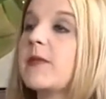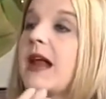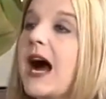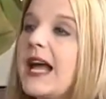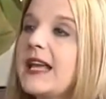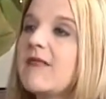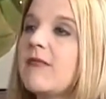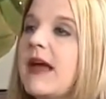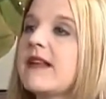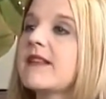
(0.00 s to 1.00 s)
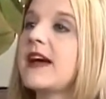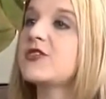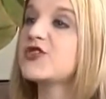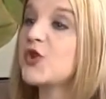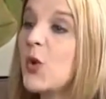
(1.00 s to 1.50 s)
But I can make that
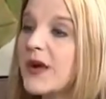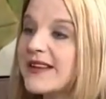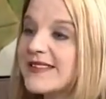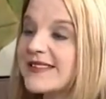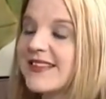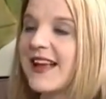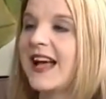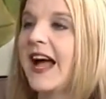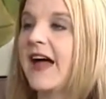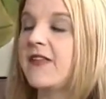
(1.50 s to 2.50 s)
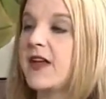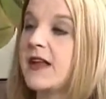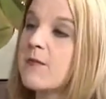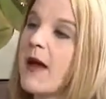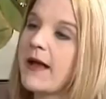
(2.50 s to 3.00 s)
choice. And then
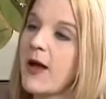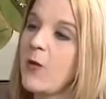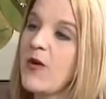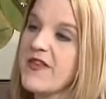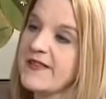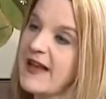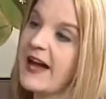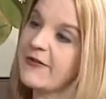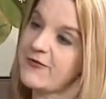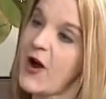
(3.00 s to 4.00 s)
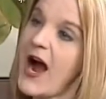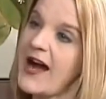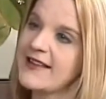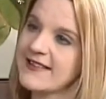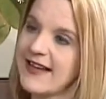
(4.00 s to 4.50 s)
it might come with a side of
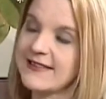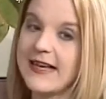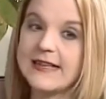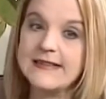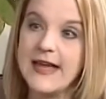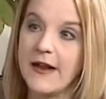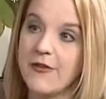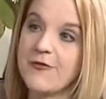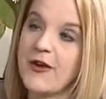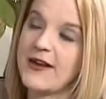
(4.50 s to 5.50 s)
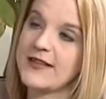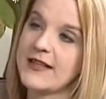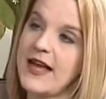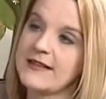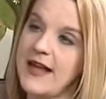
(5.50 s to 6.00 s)
fries, and I say instead of the fries, I'd
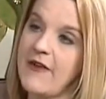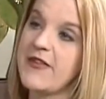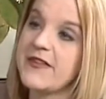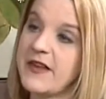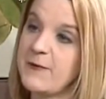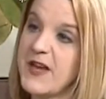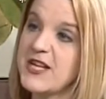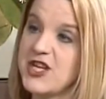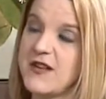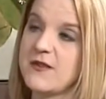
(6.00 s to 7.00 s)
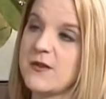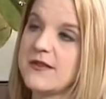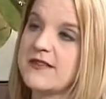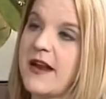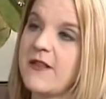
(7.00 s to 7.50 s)
like to have the steamed veggies, or
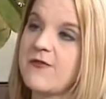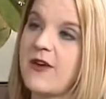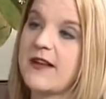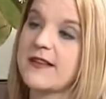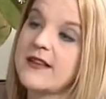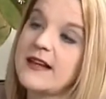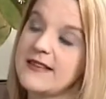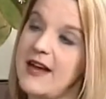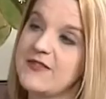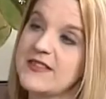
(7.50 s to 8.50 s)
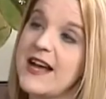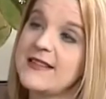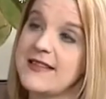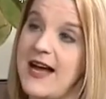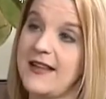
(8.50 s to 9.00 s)
instead of the fries, I'd like to have a side
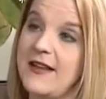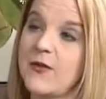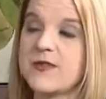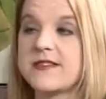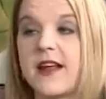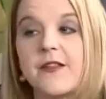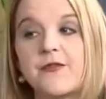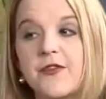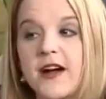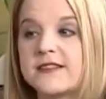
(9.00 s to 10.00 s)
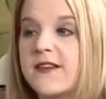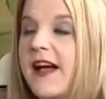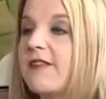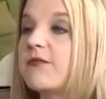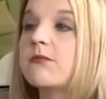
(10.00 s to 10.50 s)
salad, or instead of the fries, I'll
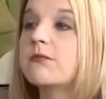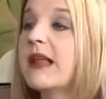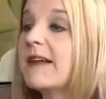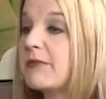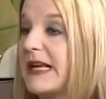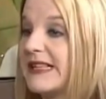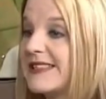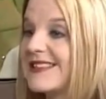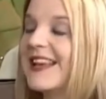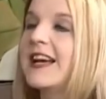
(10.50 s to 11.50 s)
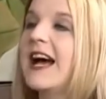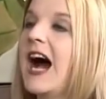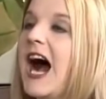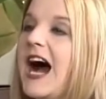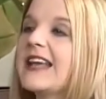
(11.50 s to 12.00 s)
have black beans.
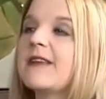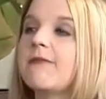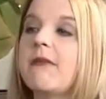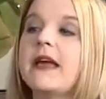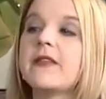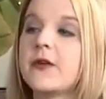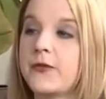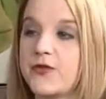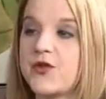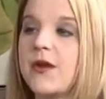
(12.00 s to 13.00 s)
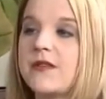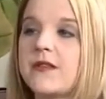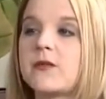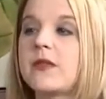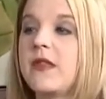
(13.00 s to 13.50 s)
I can make those
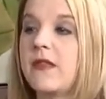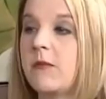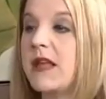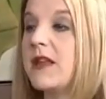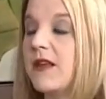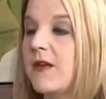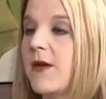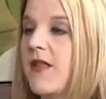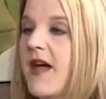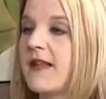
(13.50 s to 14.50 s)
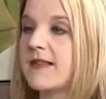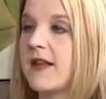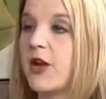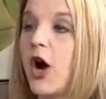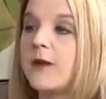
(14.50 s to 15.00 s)
choices within the menu, and that's
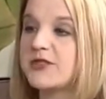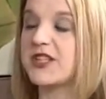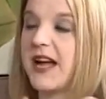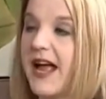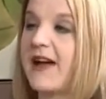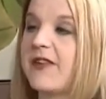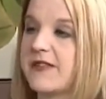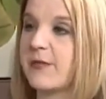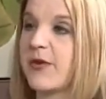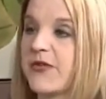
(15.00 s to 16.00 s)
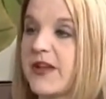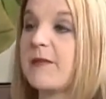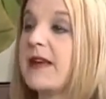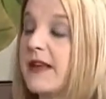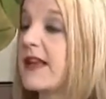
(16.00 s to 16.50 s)
an option I have as the person
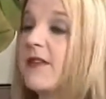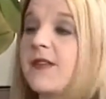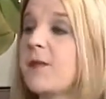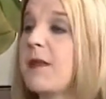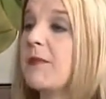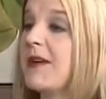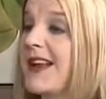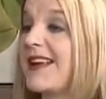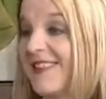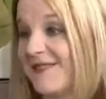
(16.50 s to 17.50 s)
coming in, giving them my money.